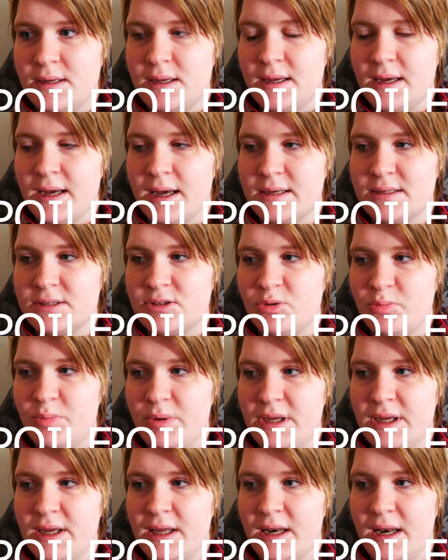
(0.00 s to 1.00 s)
he has to
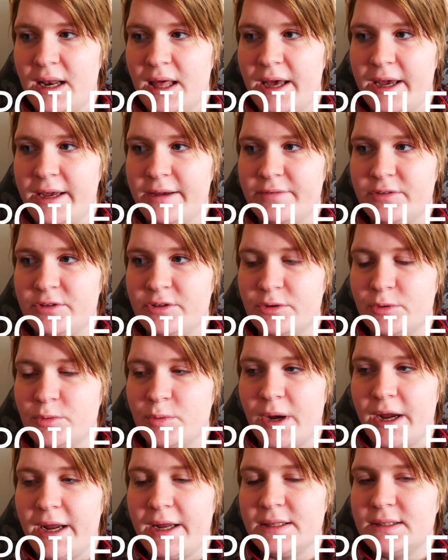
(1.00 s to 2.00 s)
be alive to
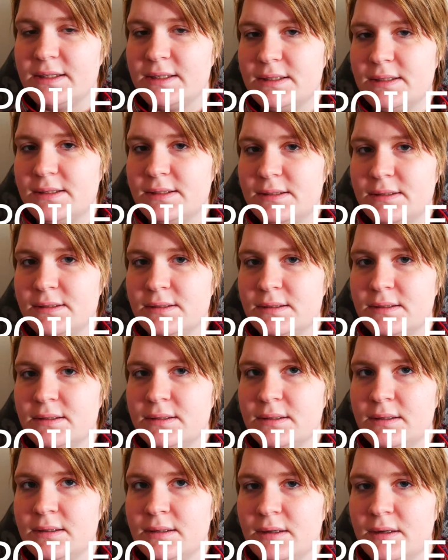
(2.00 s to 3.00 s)
write it,
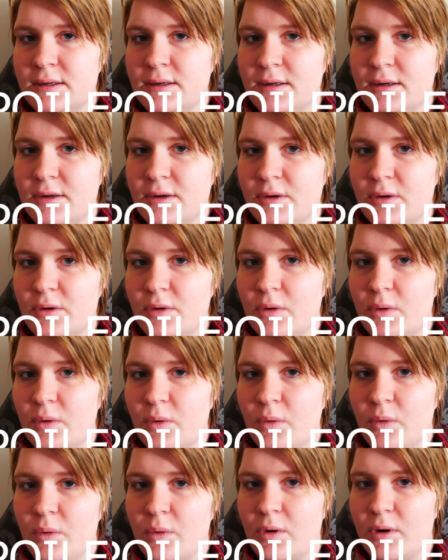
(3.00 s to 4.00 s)

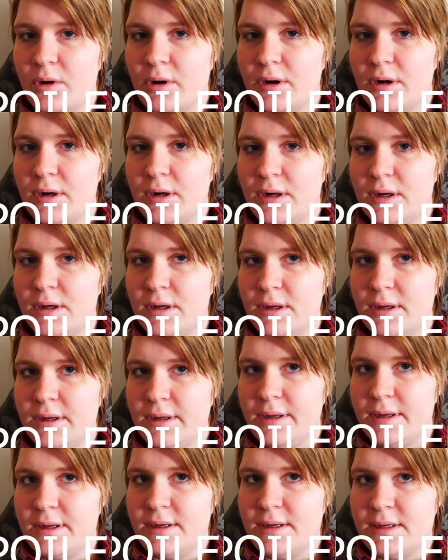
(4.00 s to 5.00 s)
or
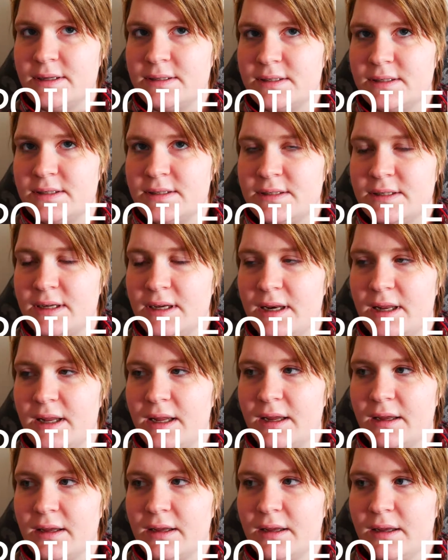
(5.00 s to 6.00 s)
is he
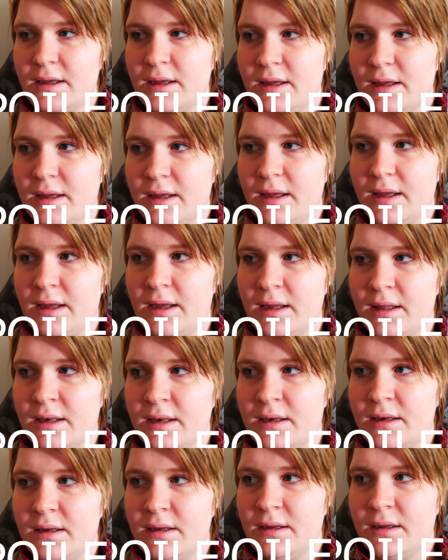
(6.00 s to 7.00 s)
sitting
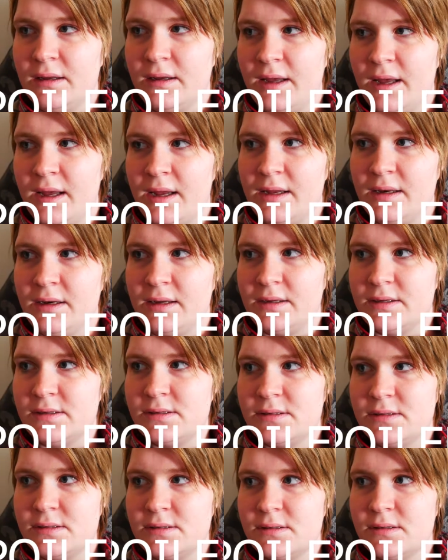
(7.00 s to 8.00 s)
in
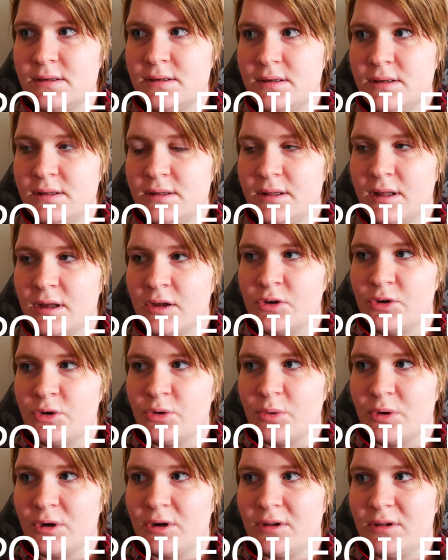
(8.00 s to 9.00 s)
Hades, the
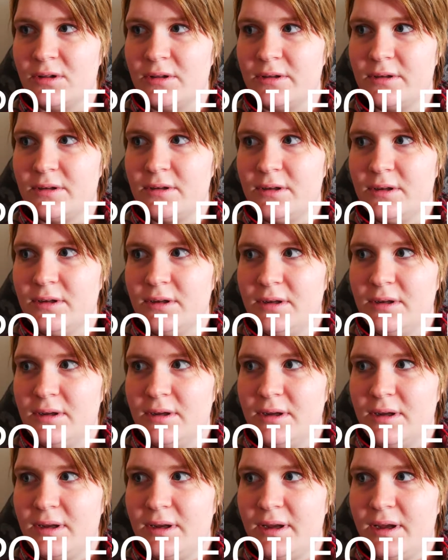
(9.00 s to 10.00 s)
underworld,
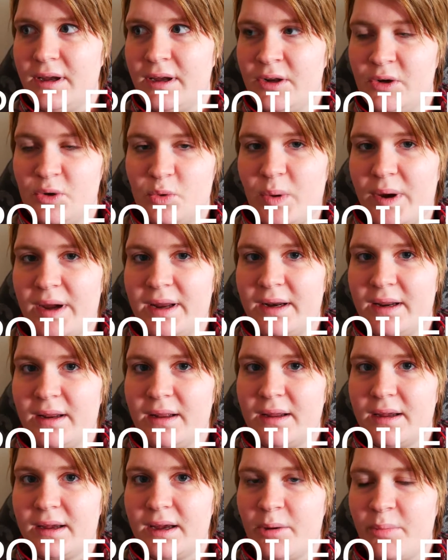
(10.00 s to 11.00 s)
and
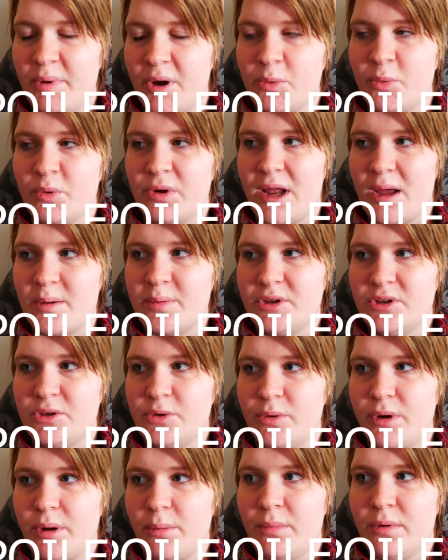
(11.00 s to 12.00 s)
writing about what happened
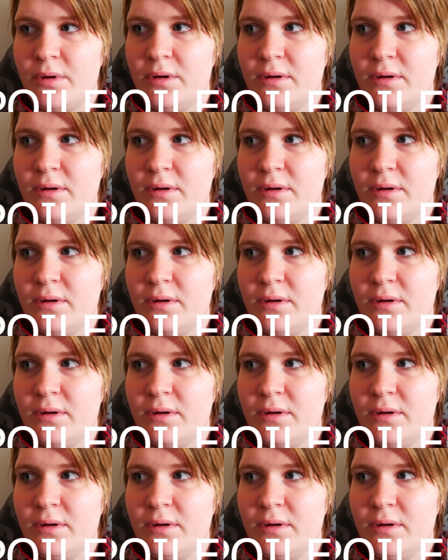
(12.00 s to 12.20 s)
to him?